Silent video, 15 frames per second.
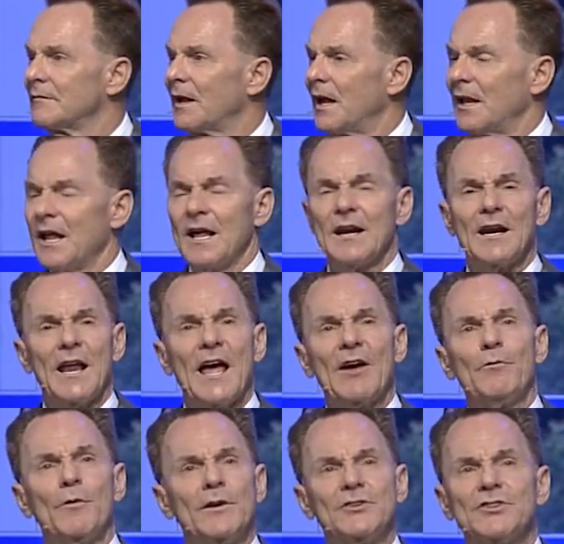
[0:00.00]
A lot of
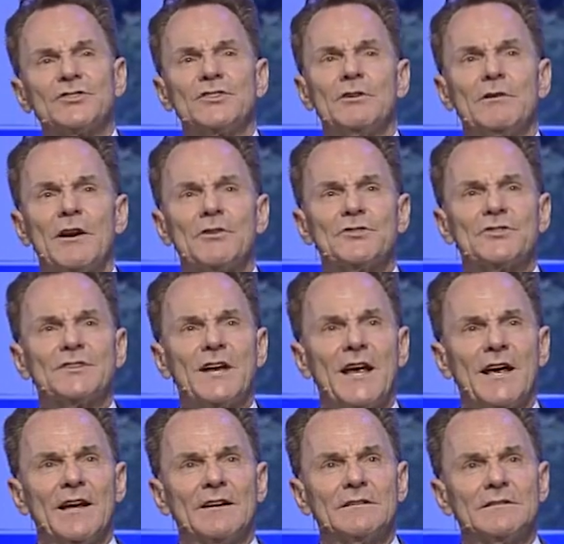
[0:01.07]
life we just don't
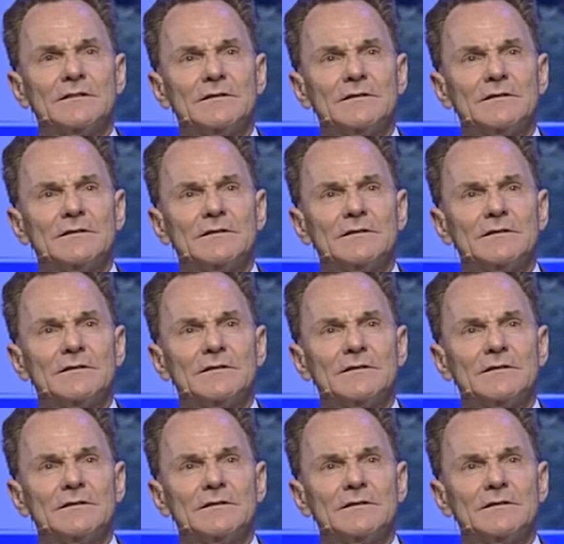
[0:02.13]
understand.